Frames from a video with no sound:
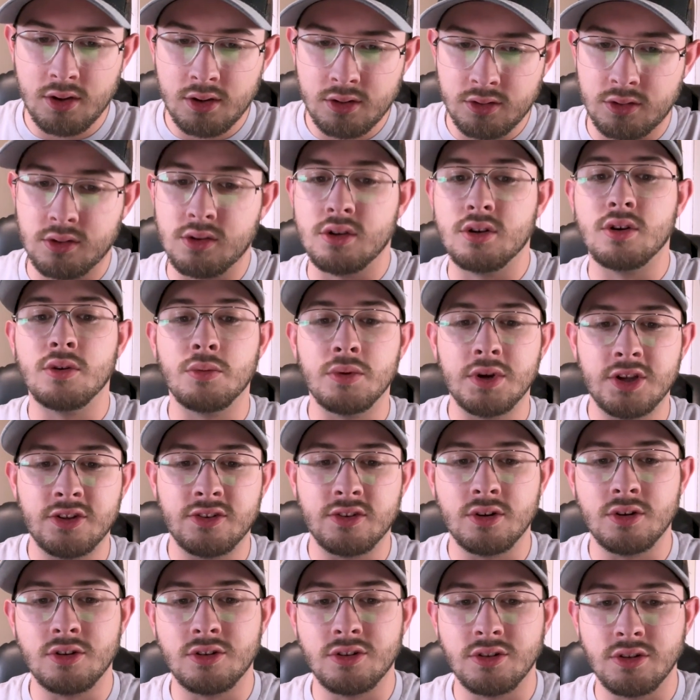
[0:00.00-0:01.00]
Do your
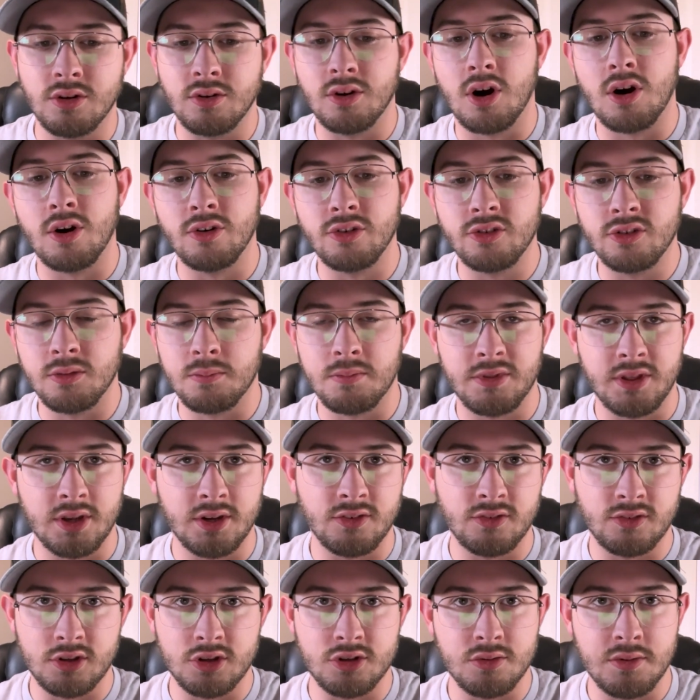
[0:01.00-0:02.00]
research. There are some
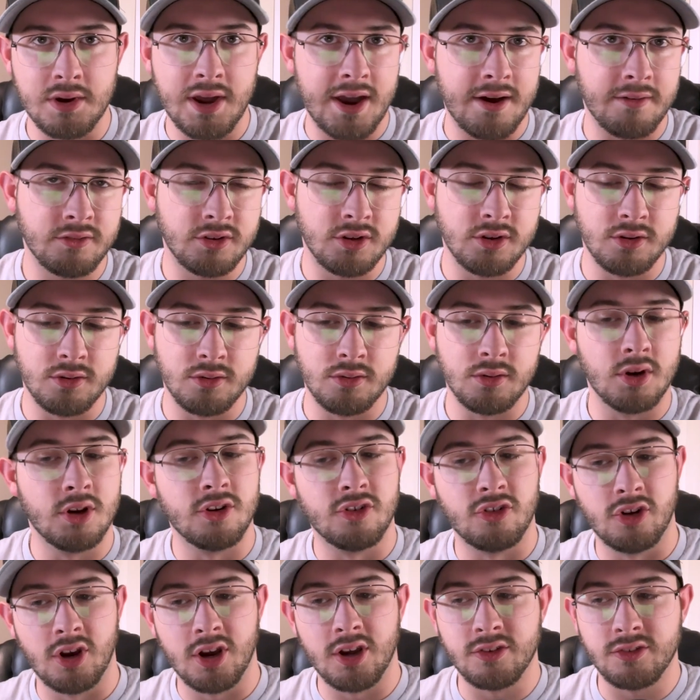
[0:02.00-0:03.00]
things that you have to
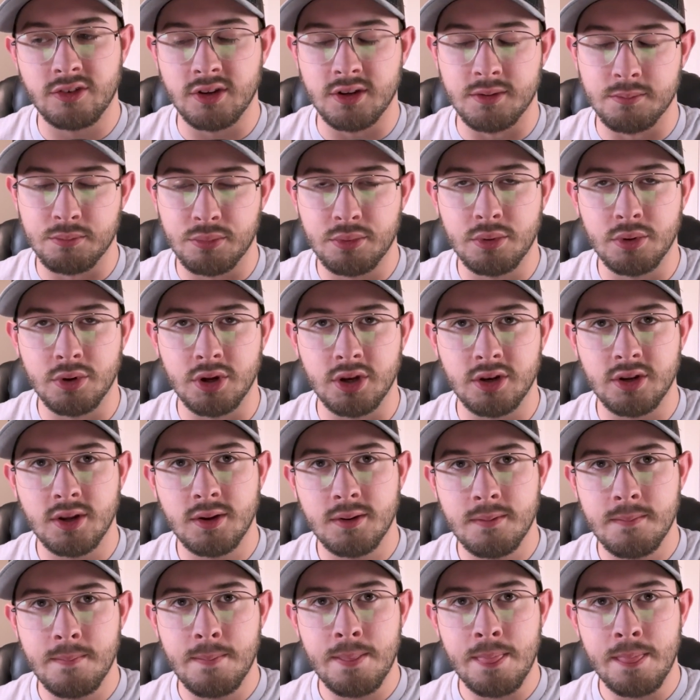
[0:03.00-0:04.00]
adjust and put
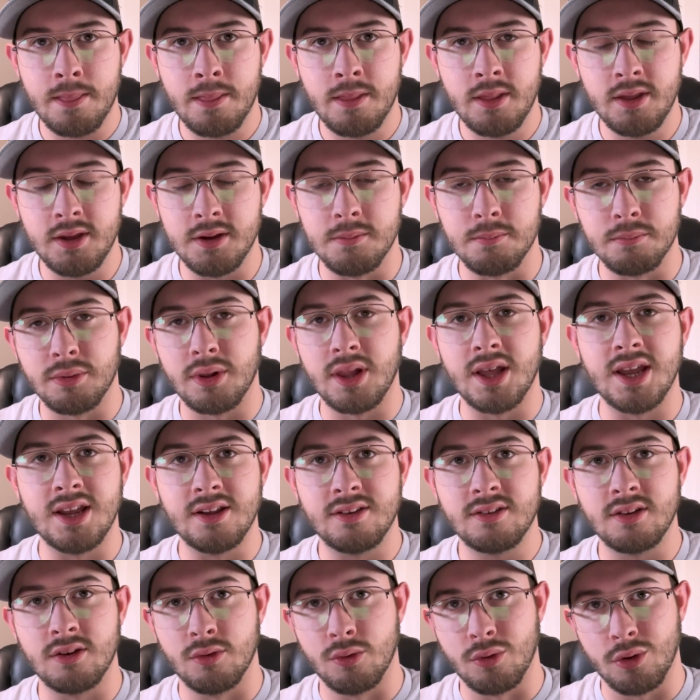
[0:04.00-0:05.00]
in
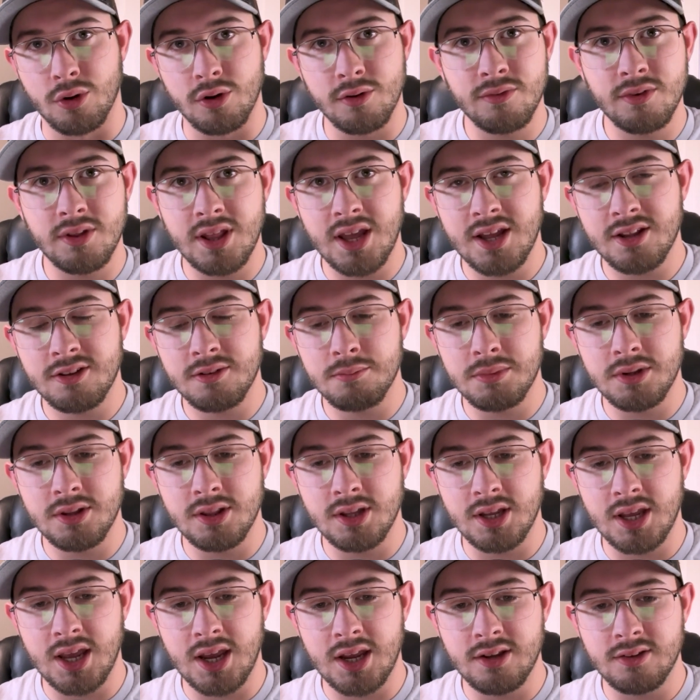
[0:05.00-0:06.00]
place in order for that to be
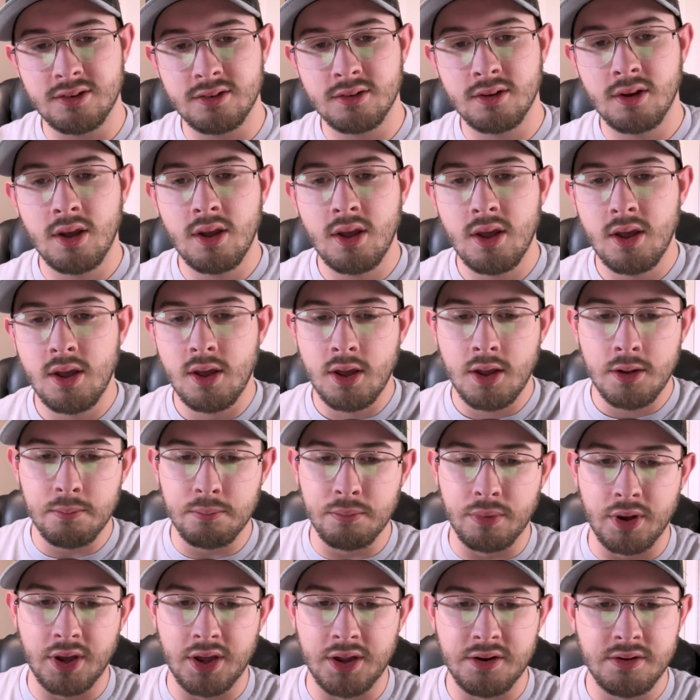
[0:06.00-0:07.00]
the case,
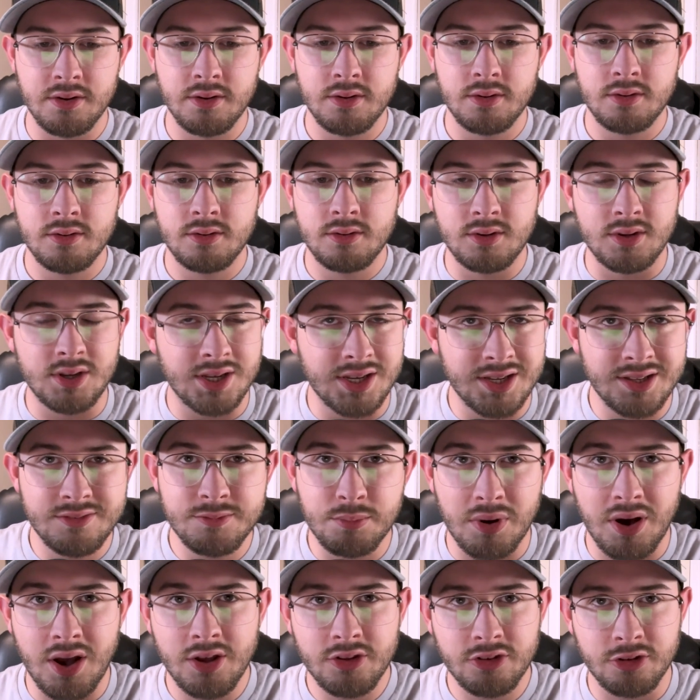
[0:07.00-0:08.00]
but it's
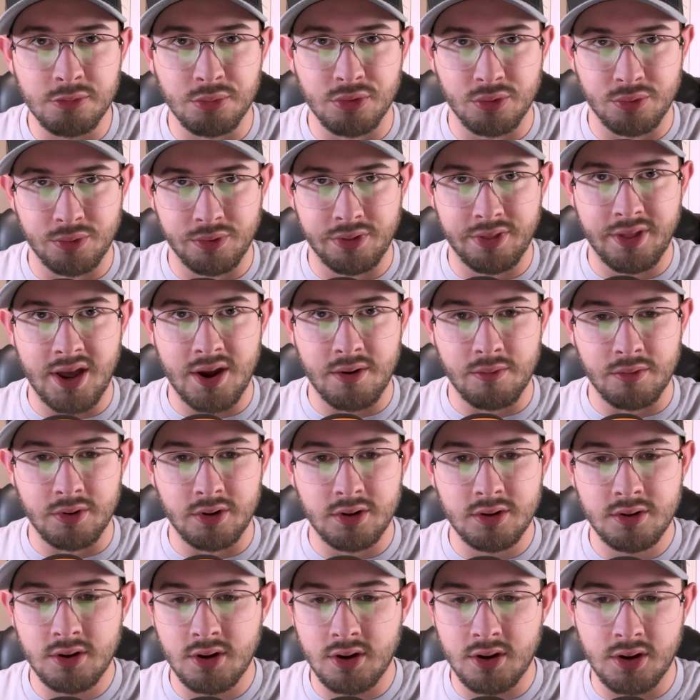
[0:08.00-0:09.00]
possible with that
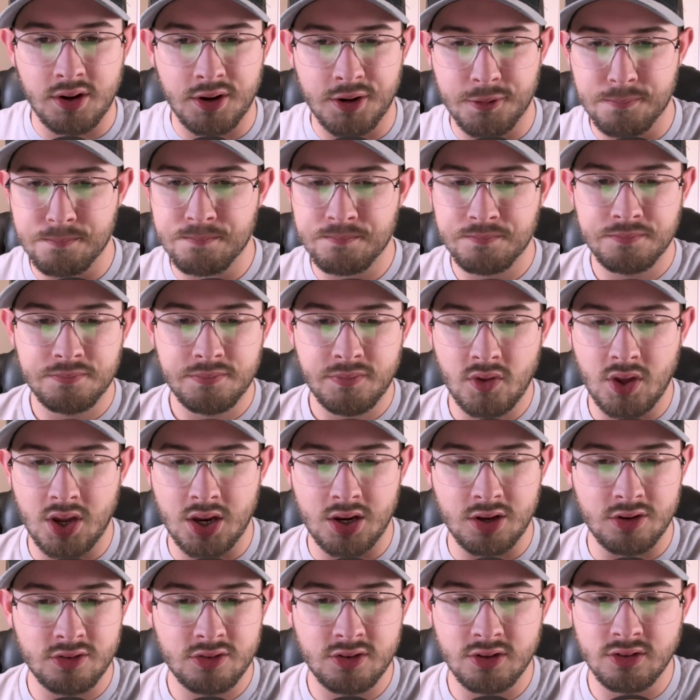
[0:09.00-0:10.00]
one.
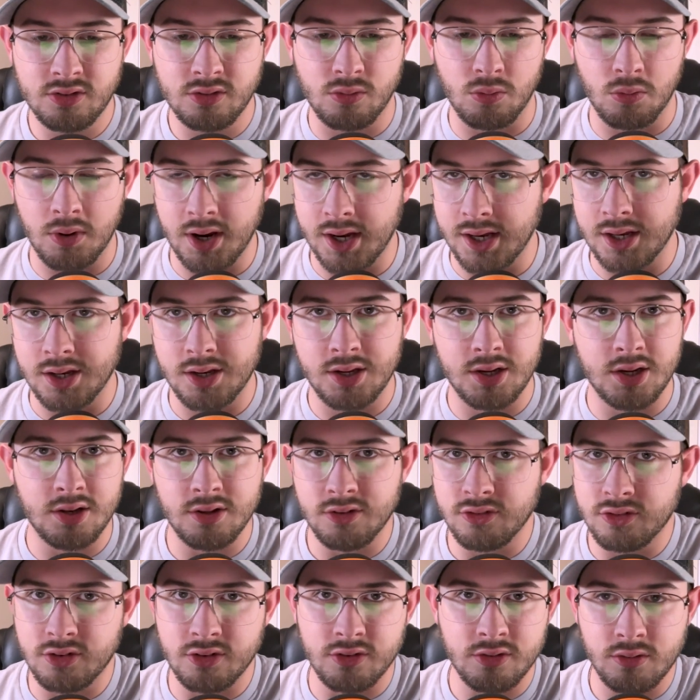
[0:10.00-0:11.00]
And it's just great. It
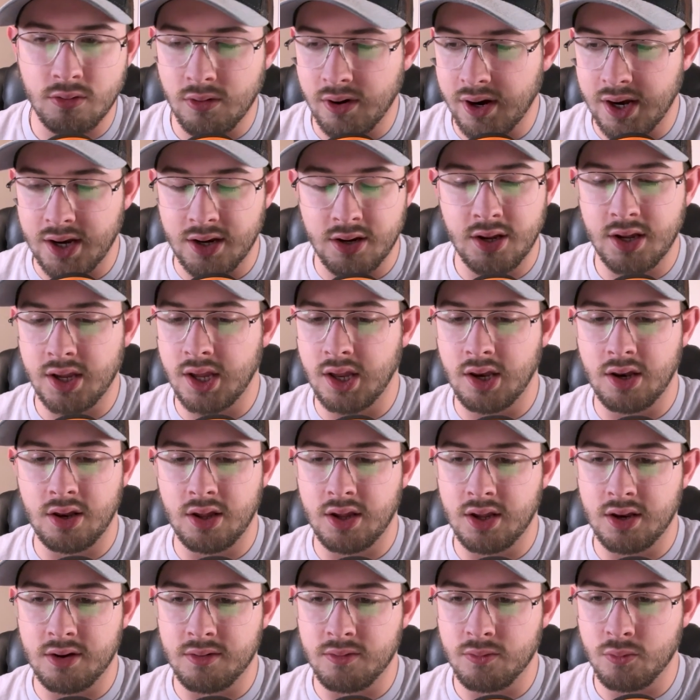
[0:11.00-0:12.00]
is just great.
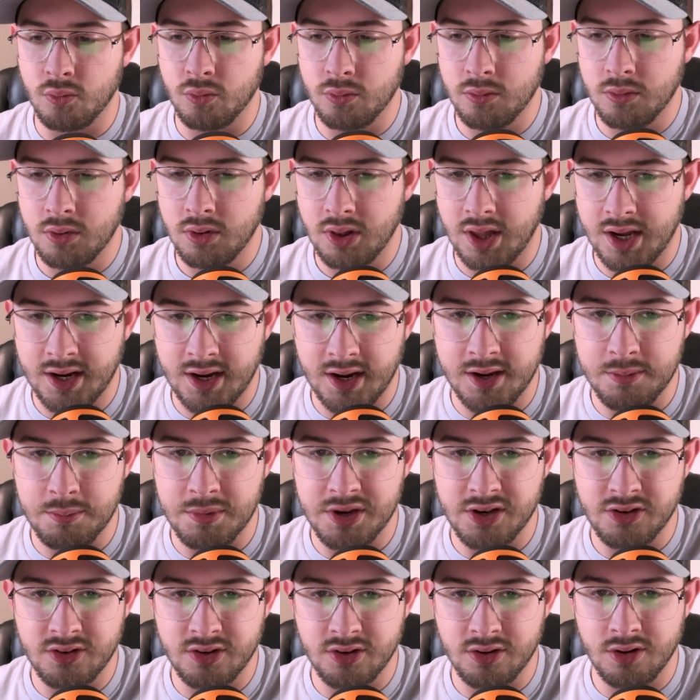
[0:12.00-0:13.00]
And like I
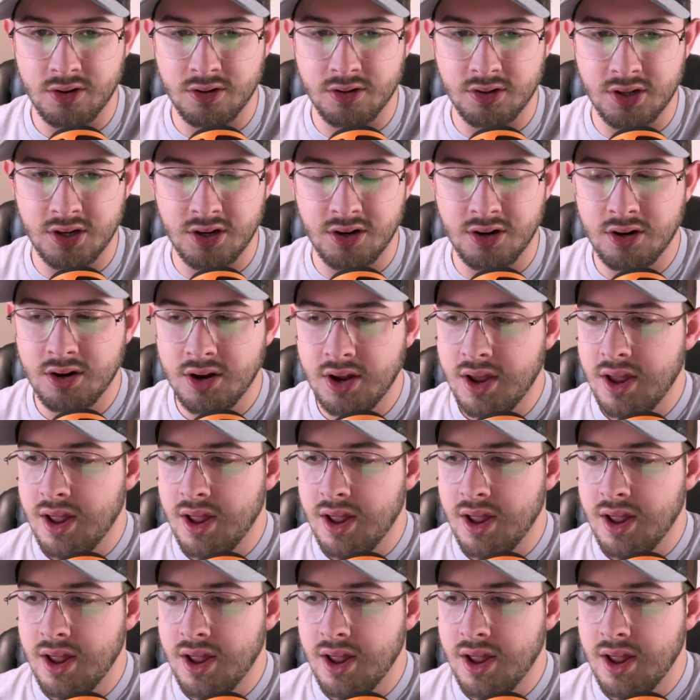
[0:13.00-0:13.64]
mentioned earlier,